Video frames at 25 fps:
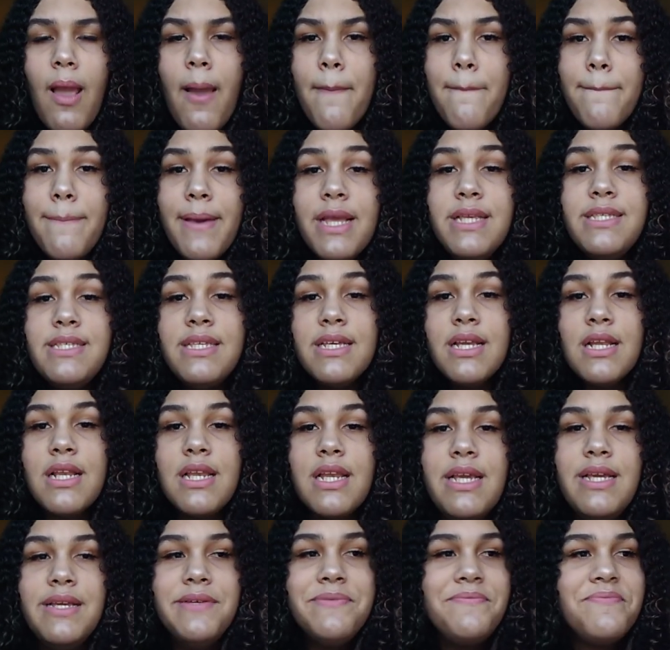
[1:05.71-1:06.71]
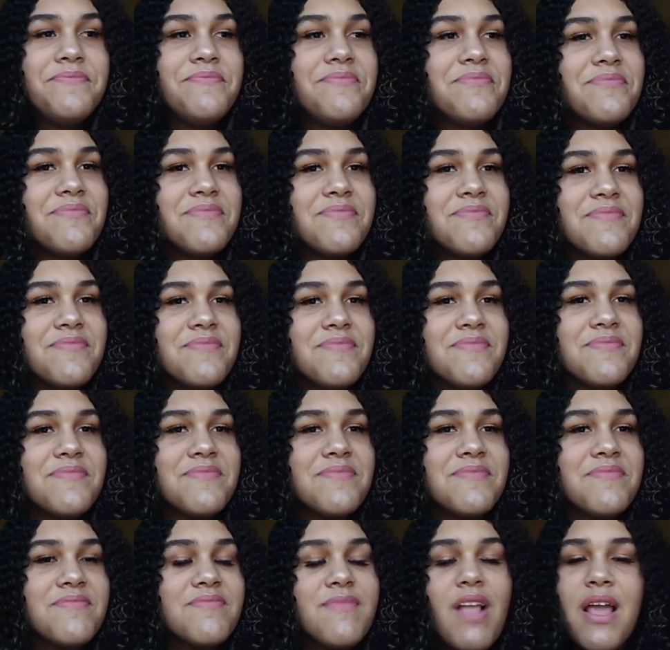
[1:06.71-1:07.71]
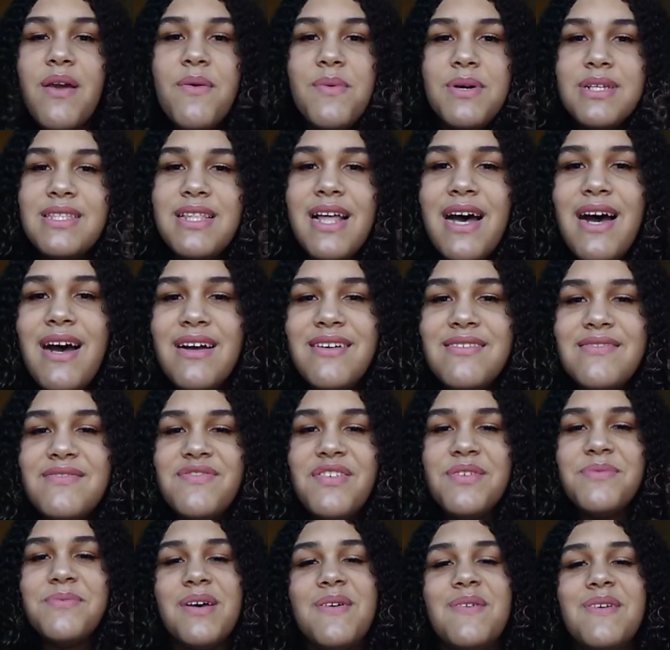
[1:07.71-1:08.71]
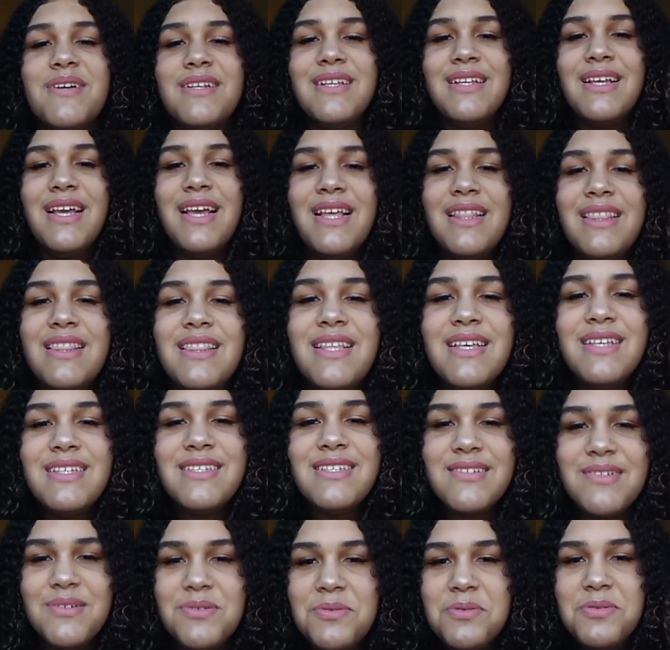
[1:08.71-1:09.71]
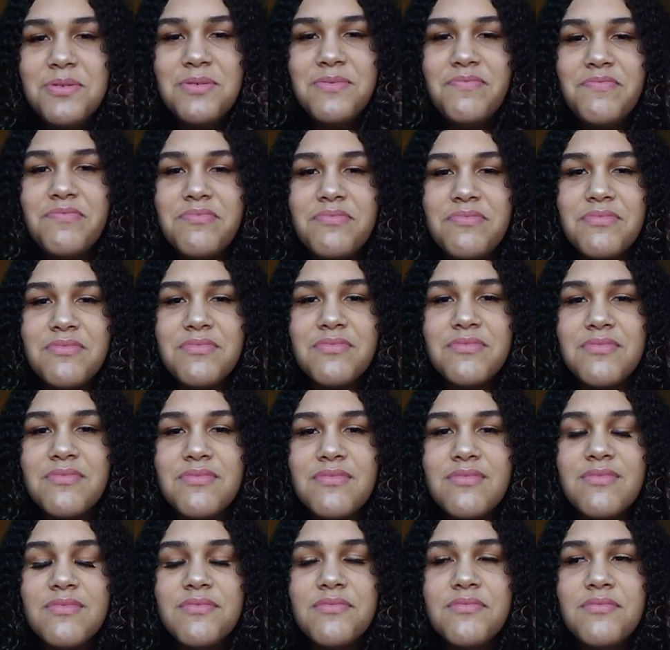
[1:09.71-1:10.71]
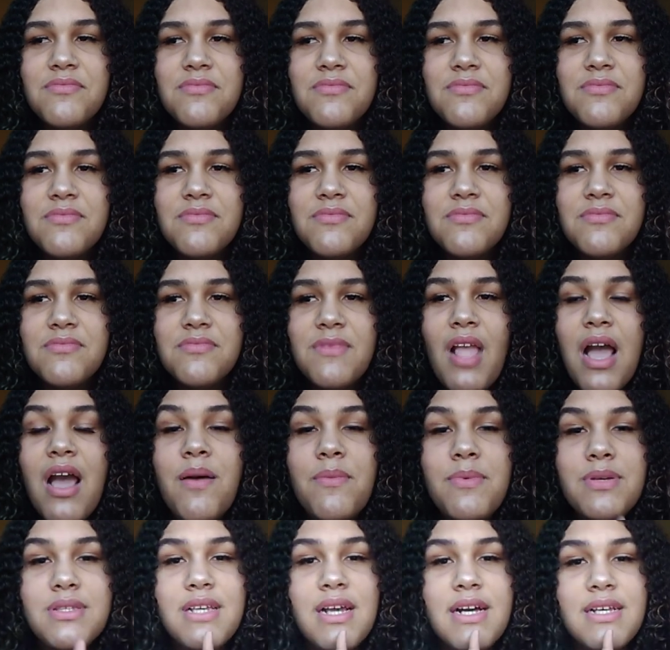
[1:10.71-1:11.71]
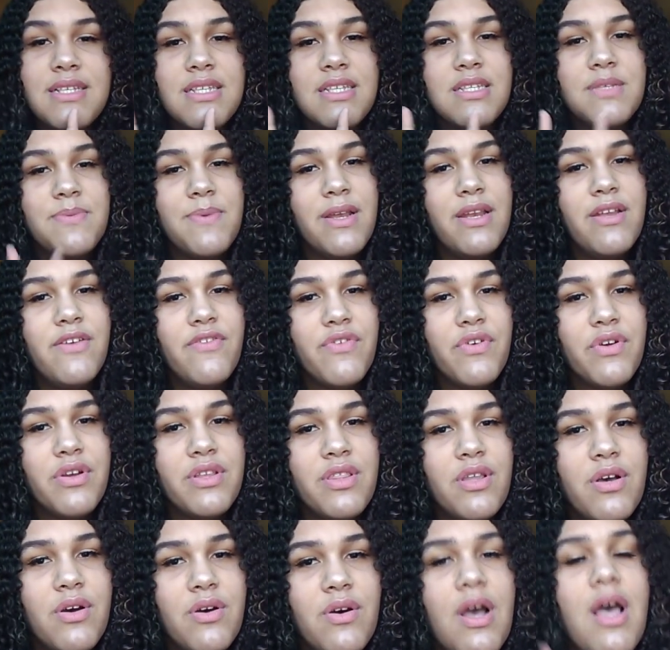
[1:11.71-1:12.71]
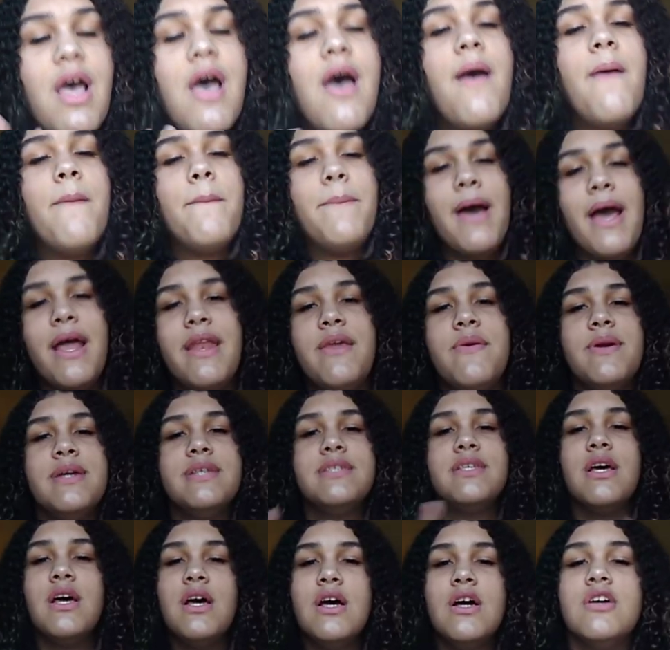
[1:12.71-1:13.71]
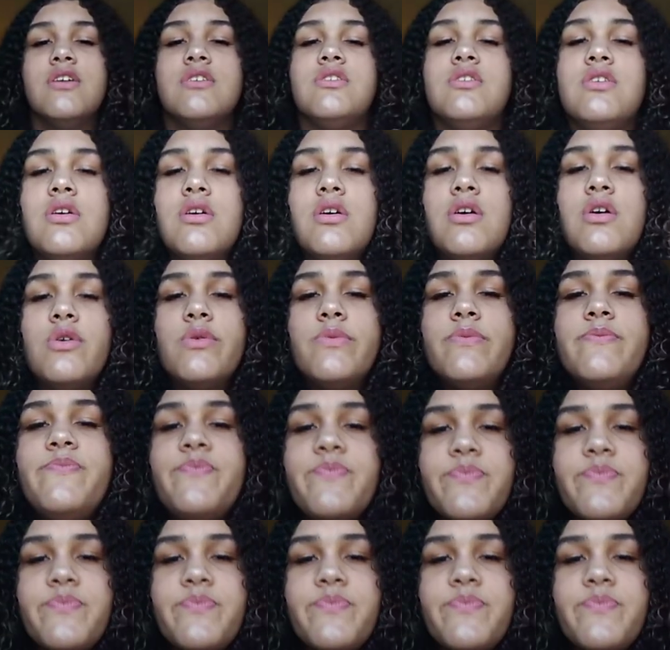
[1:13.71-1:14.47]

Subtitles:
basically, it was not from someone in this school. I almost got suspended for it though. But anyways, so